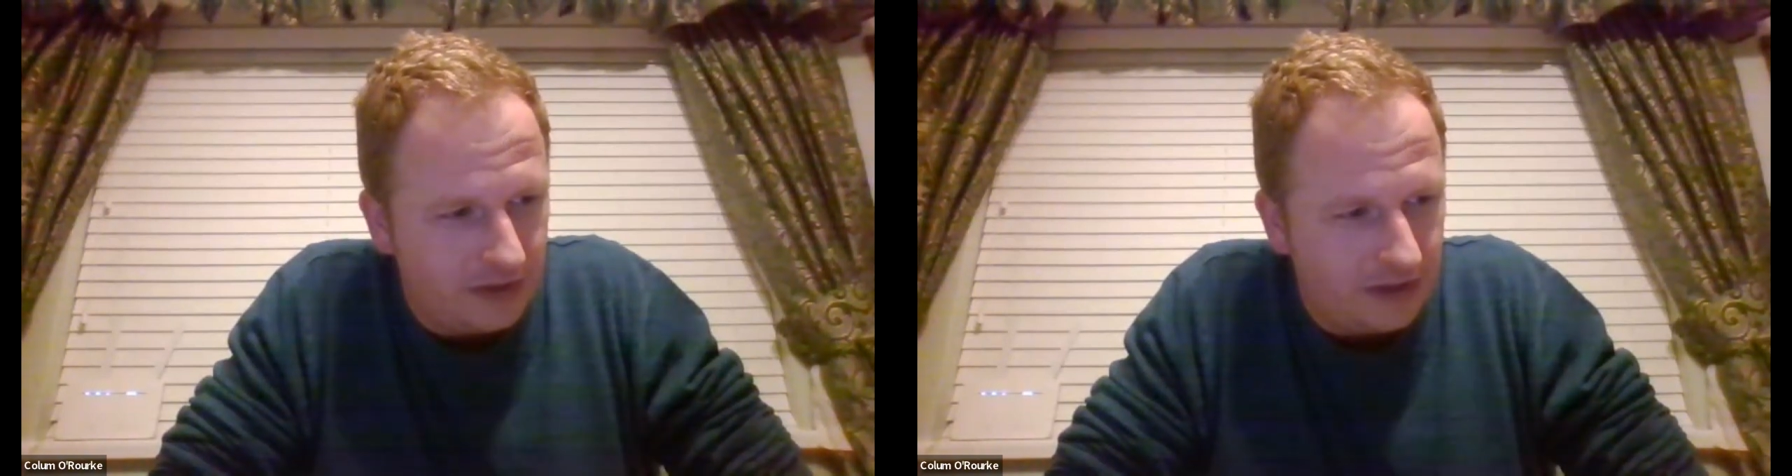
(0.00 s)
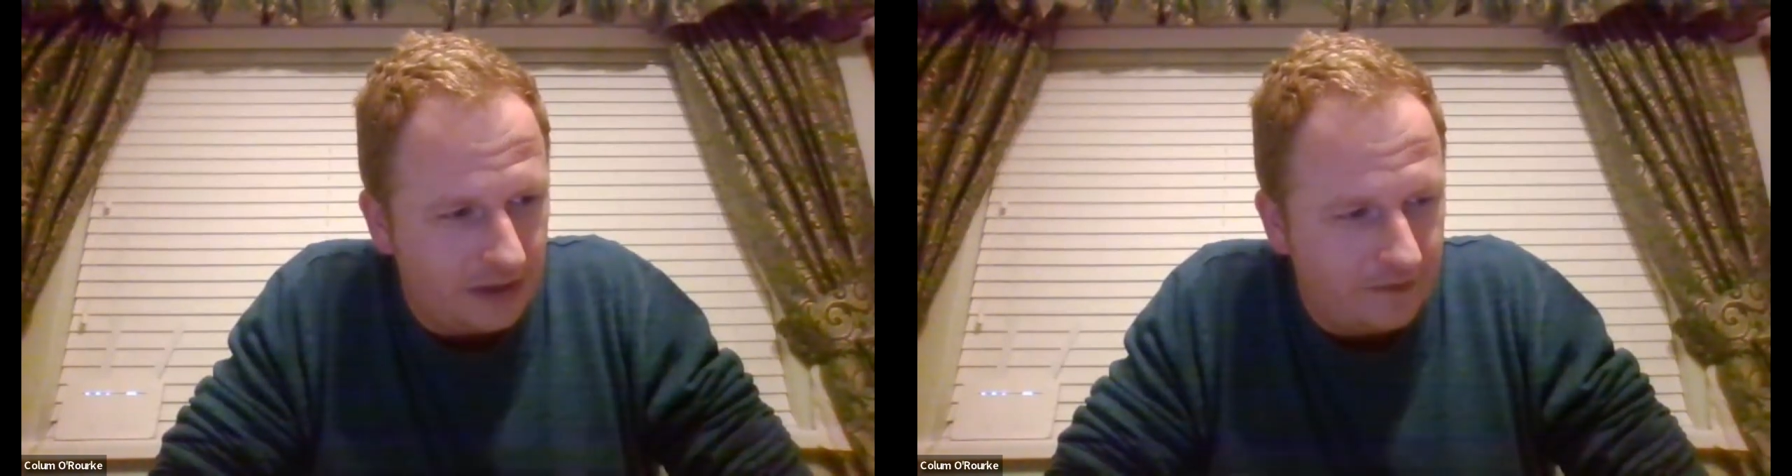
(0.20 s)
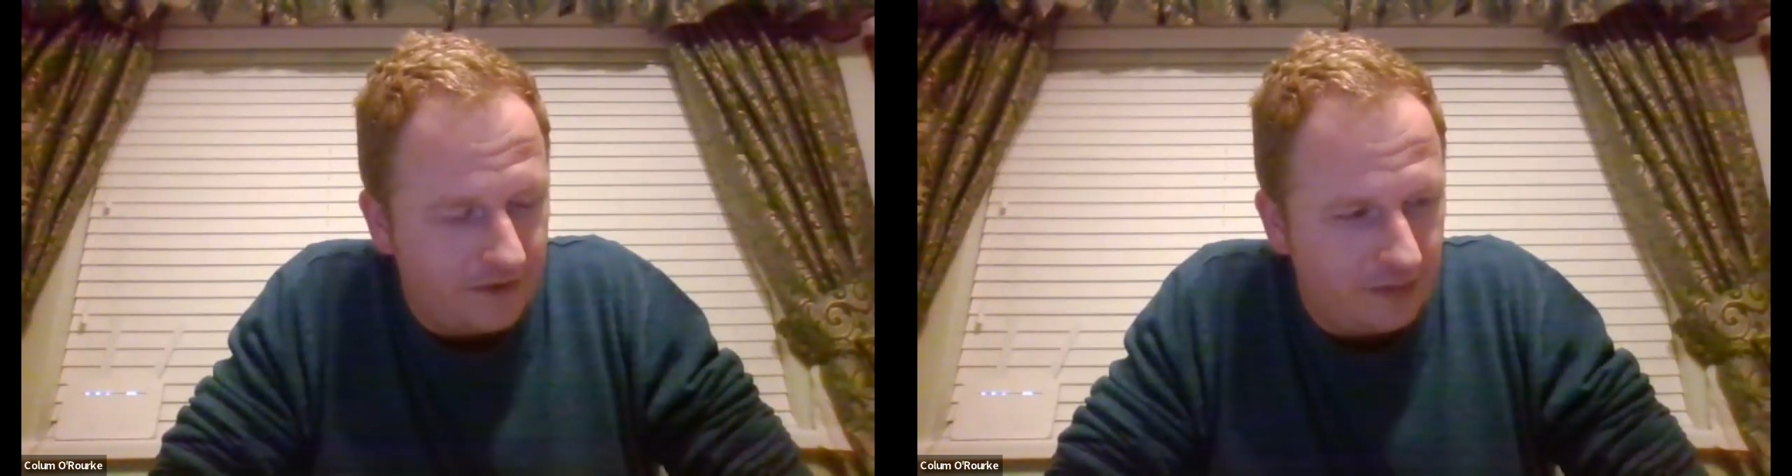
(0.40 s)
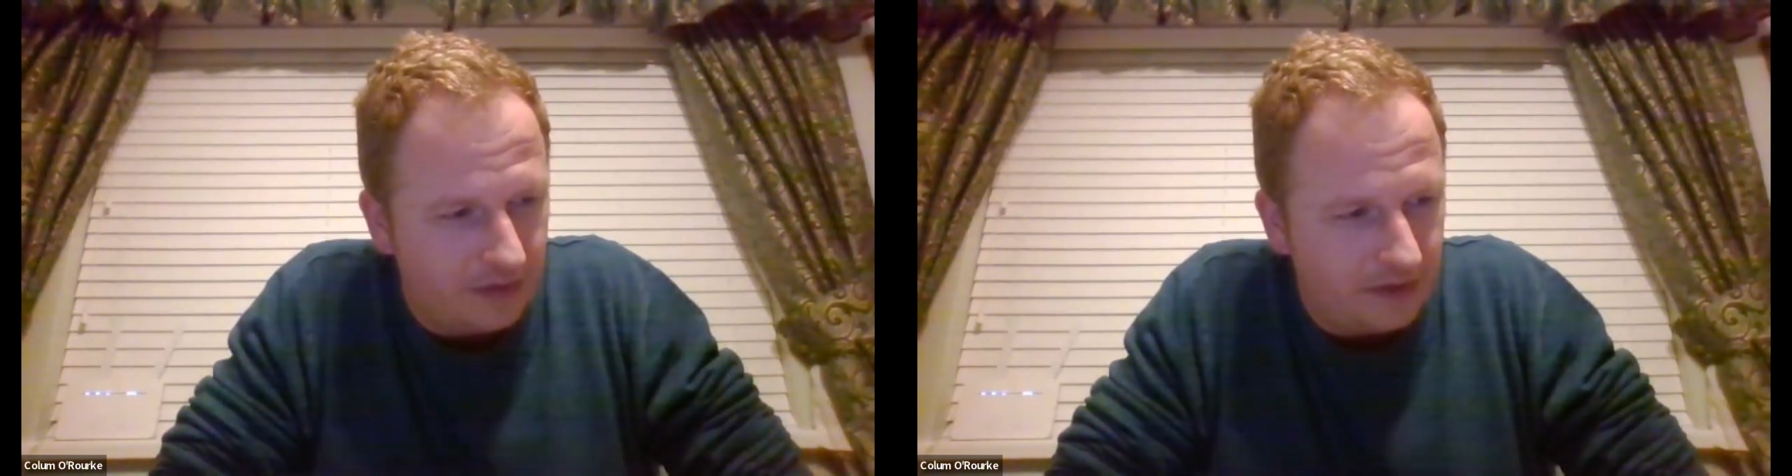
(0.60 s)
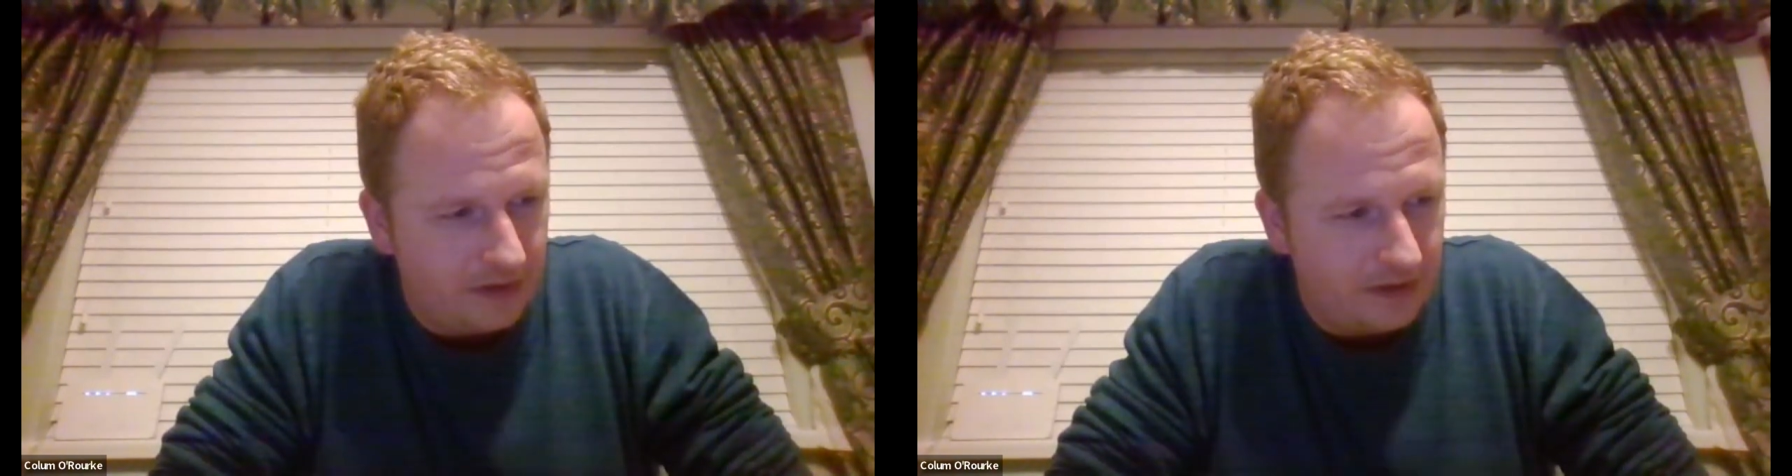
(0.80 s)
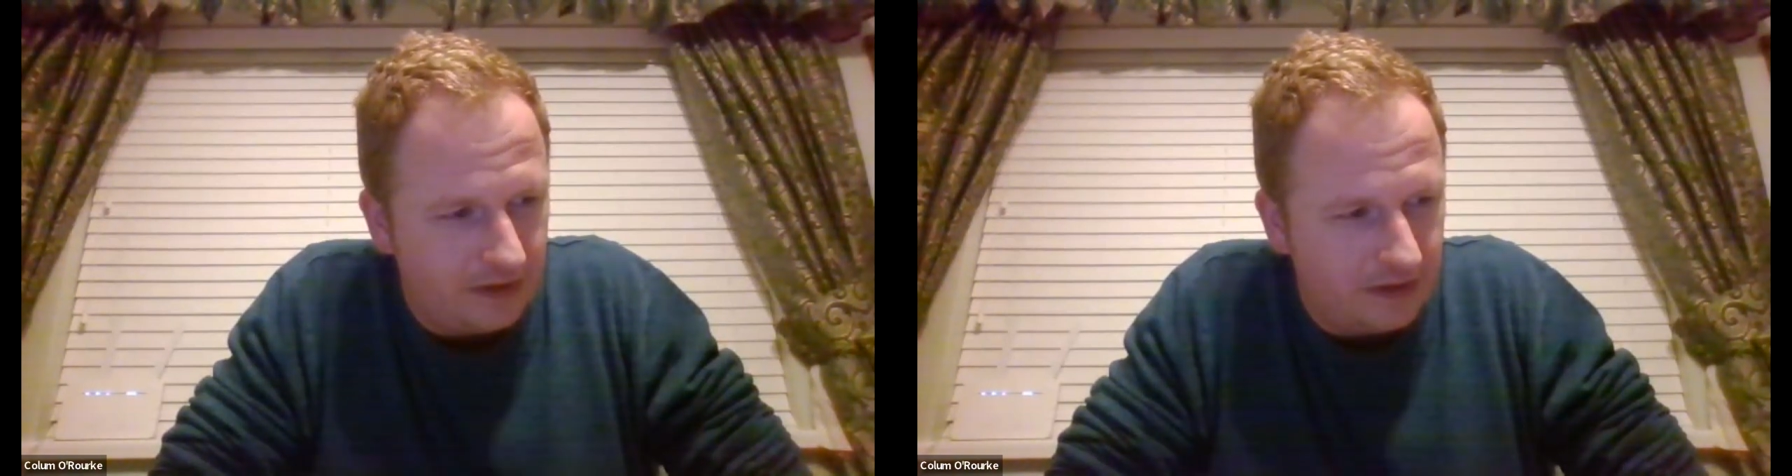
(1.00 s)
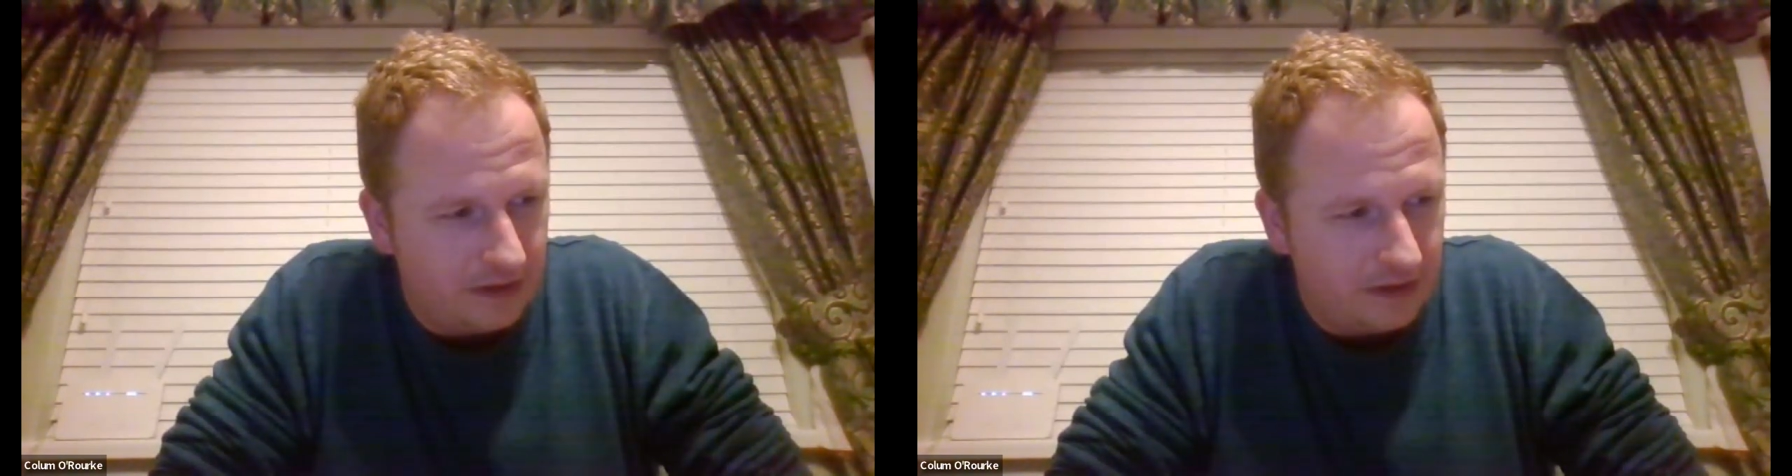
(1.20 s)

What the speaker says: a family